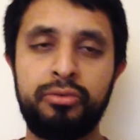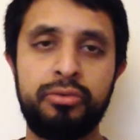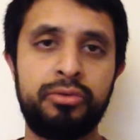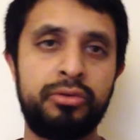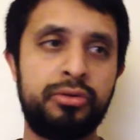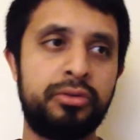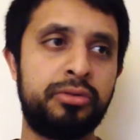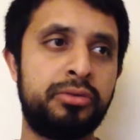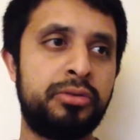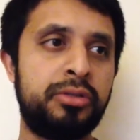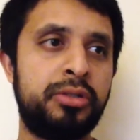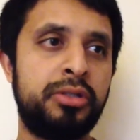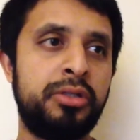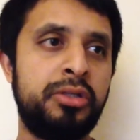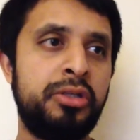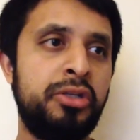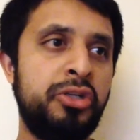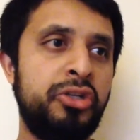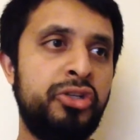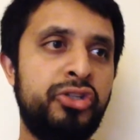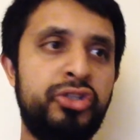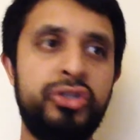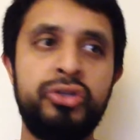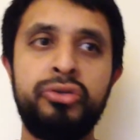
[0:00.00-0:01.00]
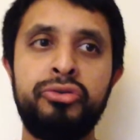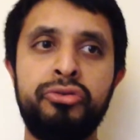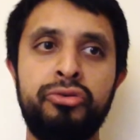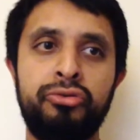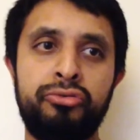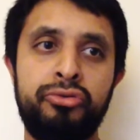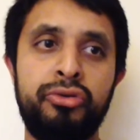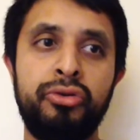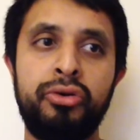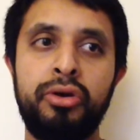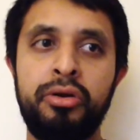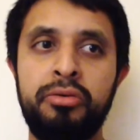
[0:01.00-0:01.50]
or doing
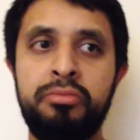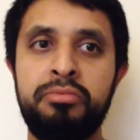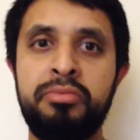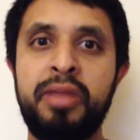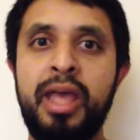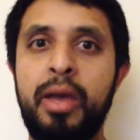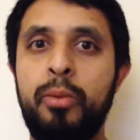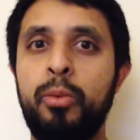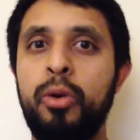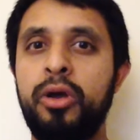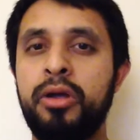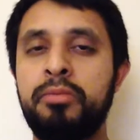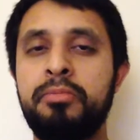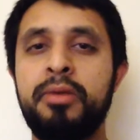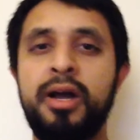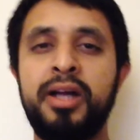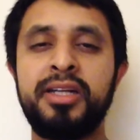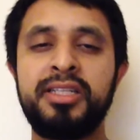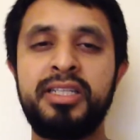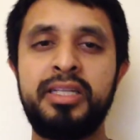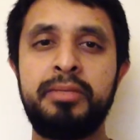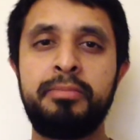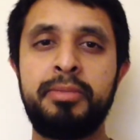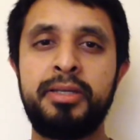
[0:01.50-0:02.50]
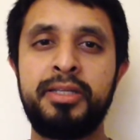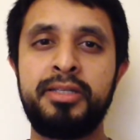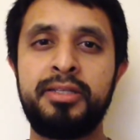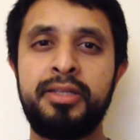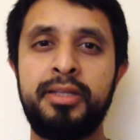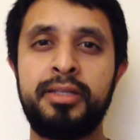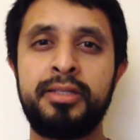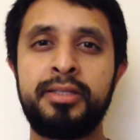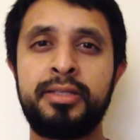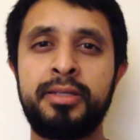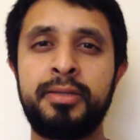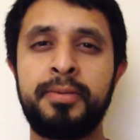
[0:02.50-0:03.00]
your own network marketing
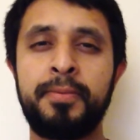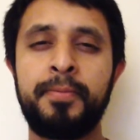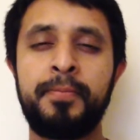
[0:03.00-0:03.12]
business,